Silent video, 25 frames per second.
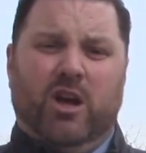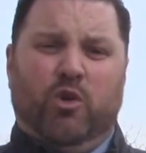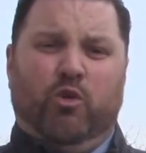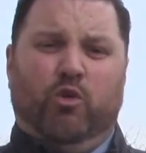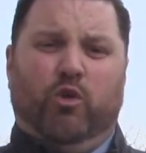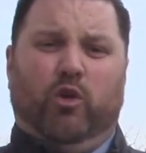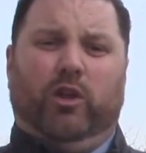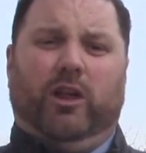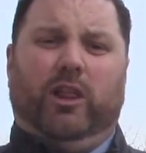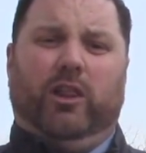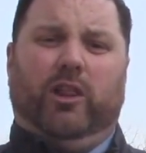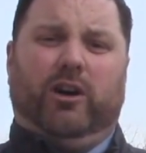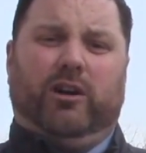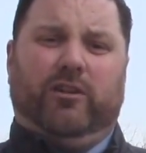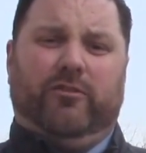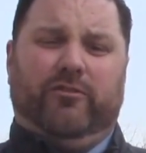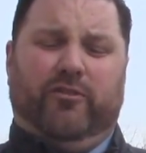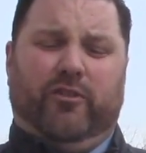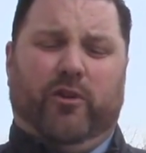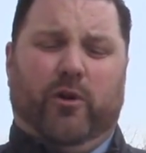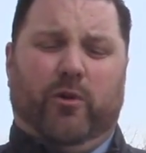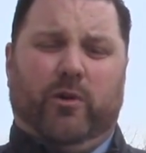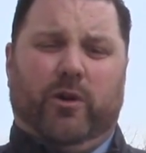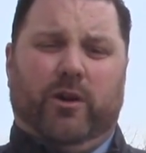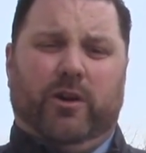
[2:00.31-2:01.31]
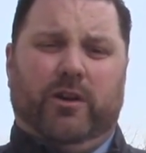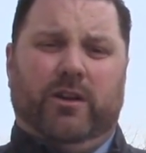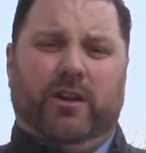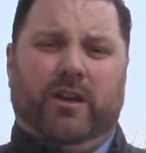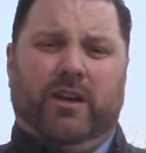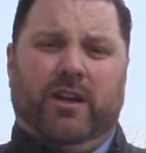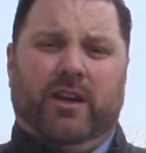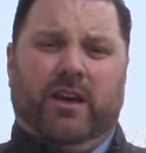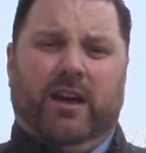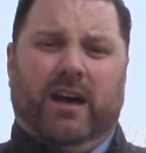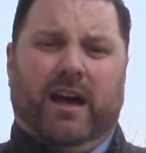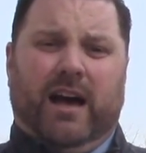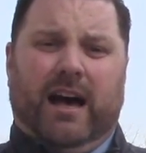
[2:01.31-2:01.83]
really looking forward
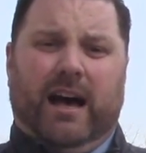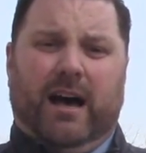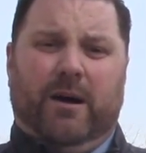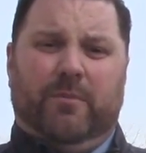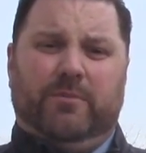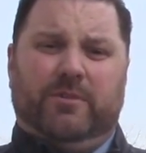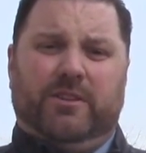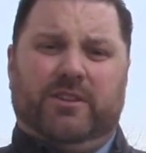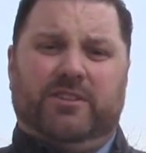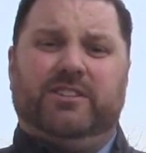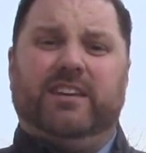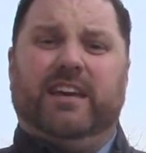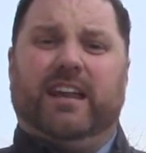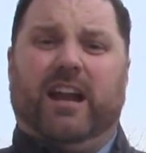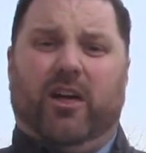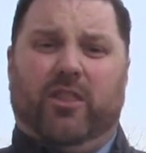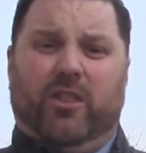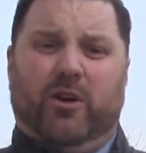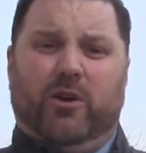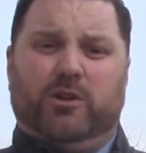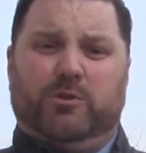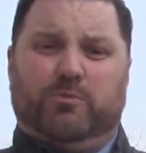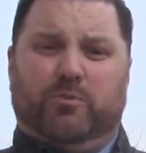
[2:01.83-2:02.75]
to seeing how those